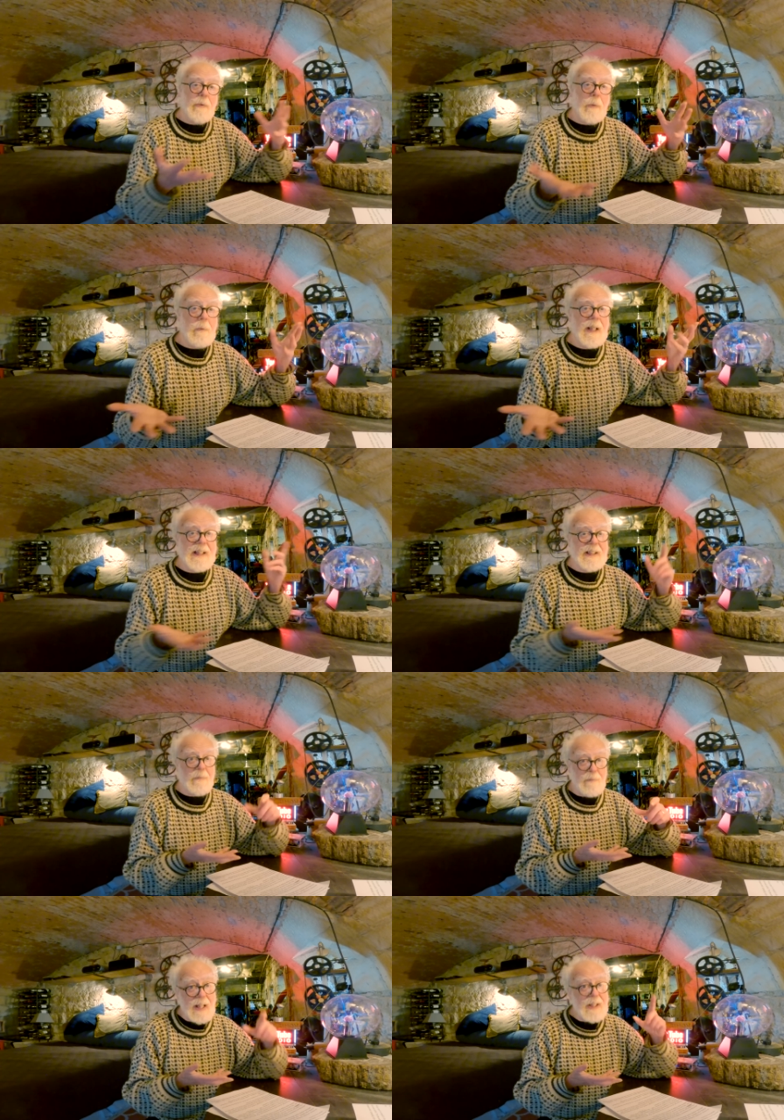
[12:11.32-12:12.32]
replace the
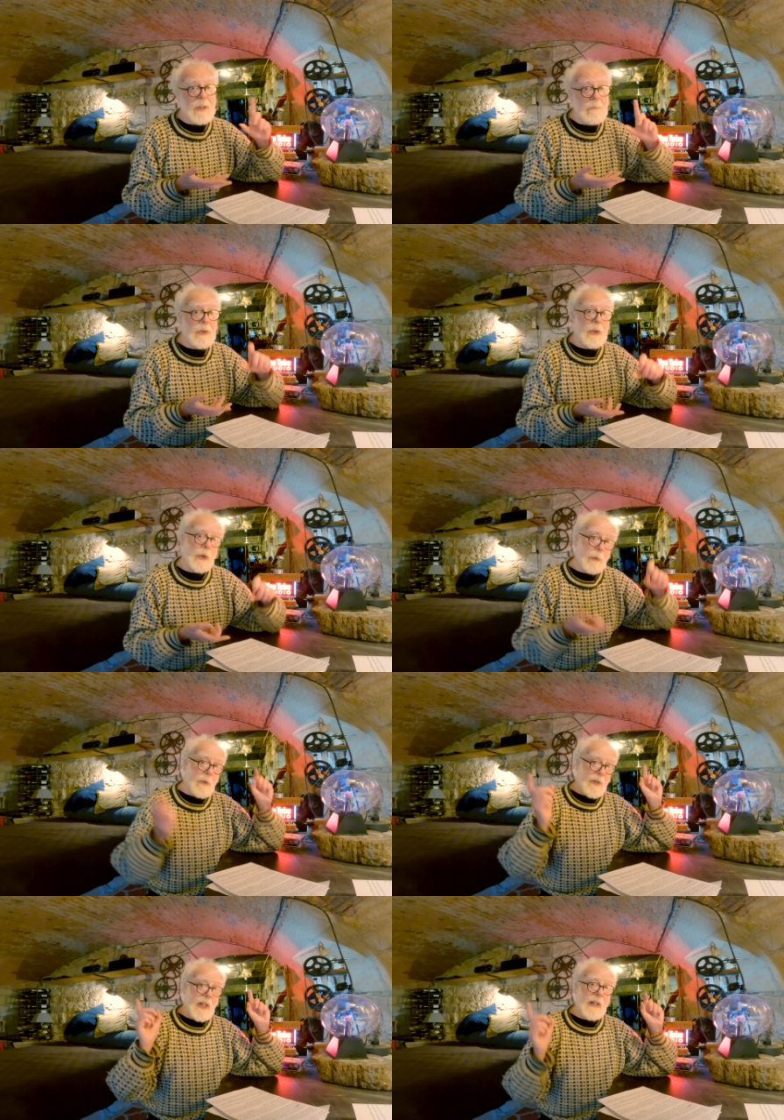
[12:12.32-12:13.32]
vacuum tube
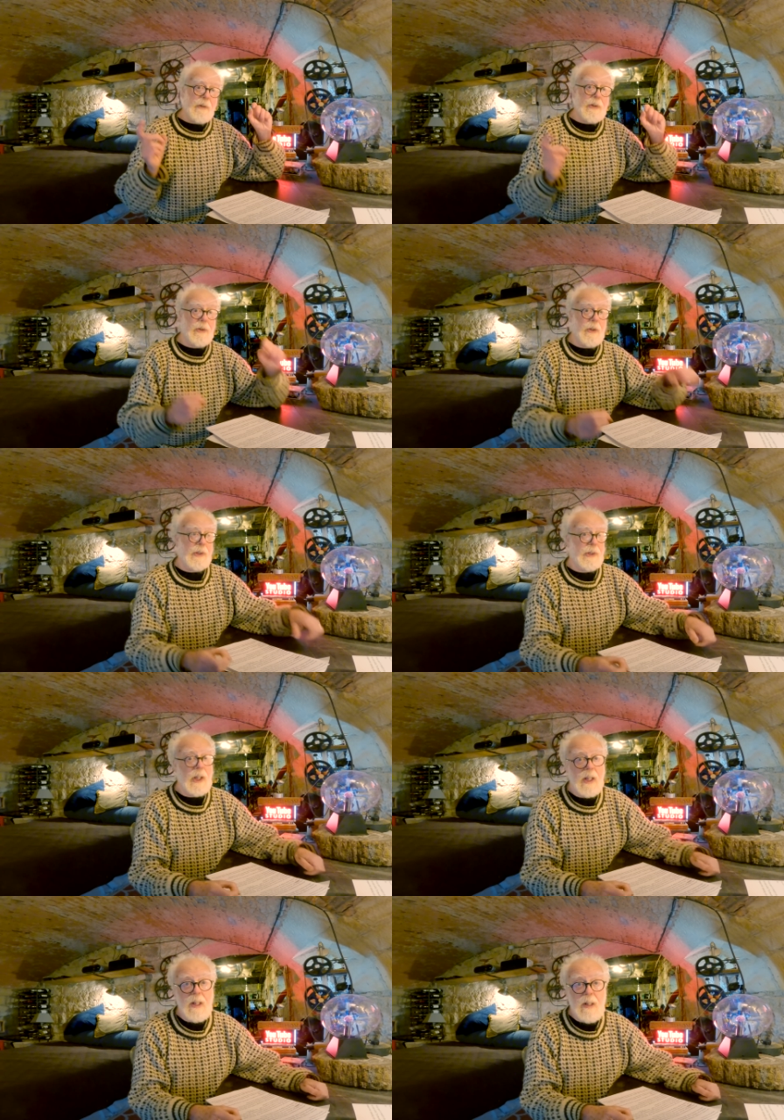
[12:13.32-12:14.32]
thyratrons
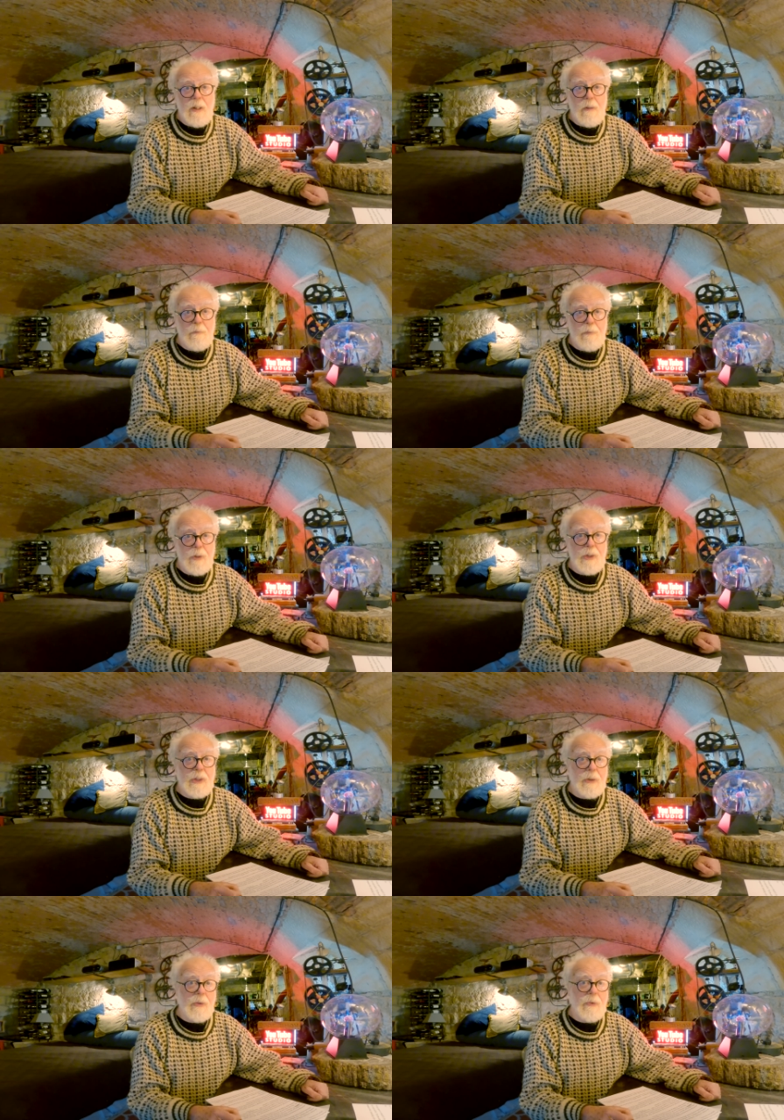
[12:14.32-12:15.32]

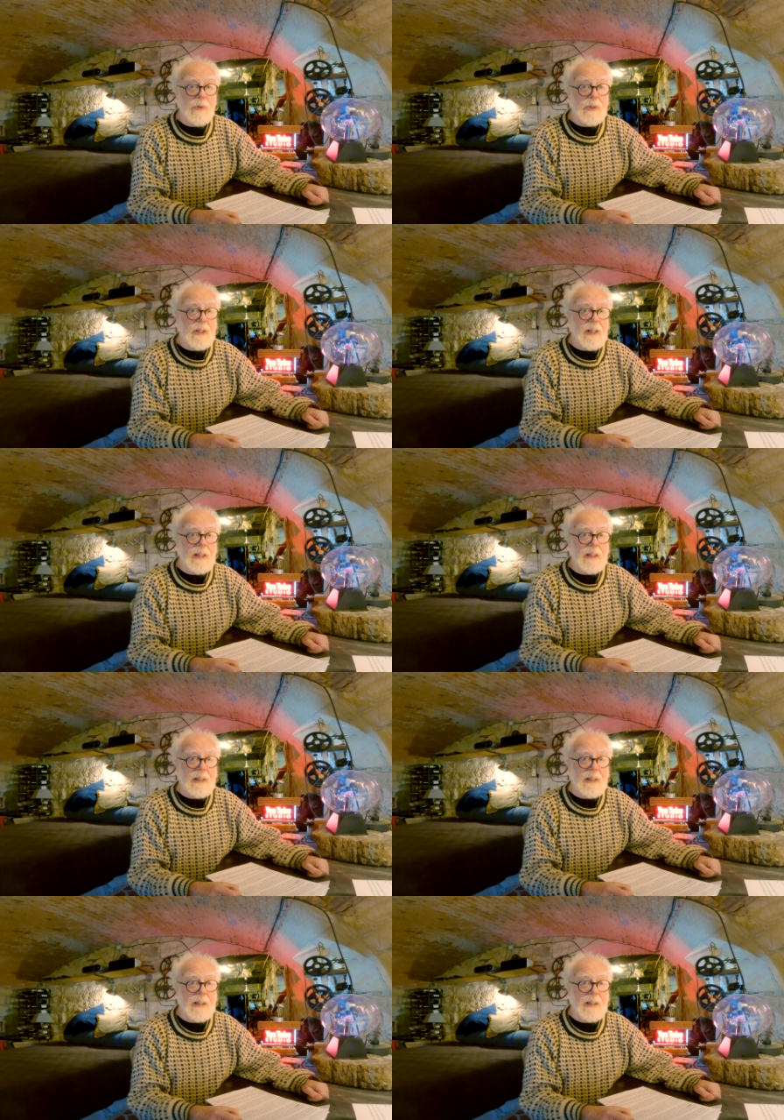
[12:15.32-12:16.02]
first used in